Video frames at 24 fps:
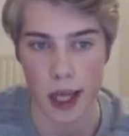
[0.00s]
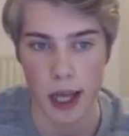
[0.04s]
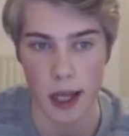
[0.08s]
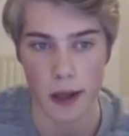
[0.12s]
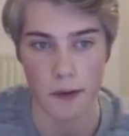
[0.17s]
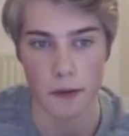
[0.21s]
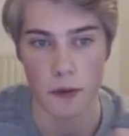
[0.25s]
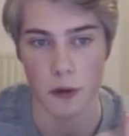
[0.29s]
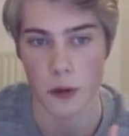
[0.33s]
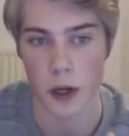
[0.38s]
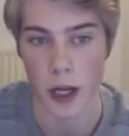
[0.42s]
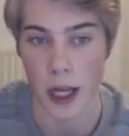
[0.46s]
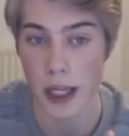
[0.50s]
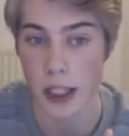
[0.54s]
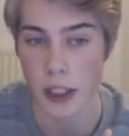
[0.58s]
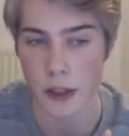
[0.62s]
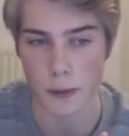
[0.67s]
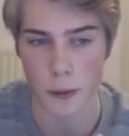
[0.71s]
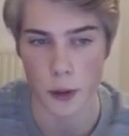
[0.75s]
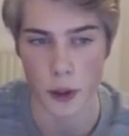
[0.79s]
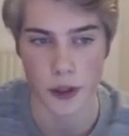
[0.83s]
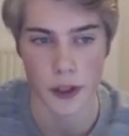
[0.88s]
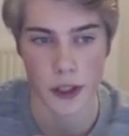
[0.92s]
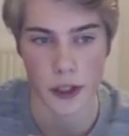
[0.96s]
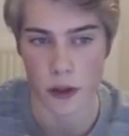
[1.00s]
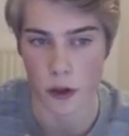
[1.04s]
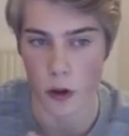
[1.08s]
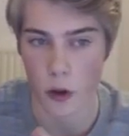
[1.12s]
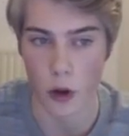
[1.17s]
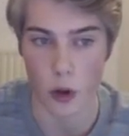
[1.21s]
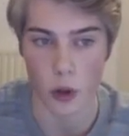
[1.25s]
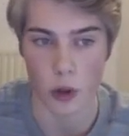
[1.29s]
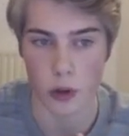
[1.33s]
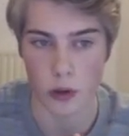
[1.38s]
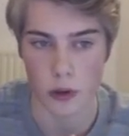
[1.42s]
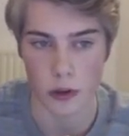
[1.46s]
F, or H pawn, they're
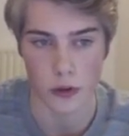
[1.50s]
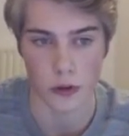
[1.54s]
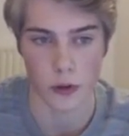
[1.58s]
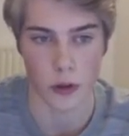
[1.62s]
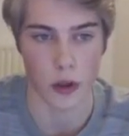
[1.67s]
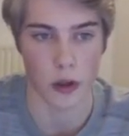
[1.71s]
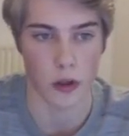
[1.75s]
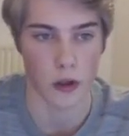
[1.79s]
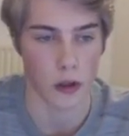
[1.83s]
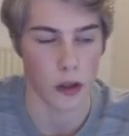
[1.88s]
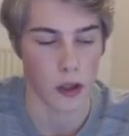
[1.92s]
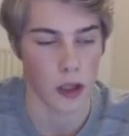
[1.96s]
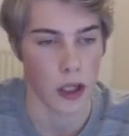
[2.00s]
all a draw.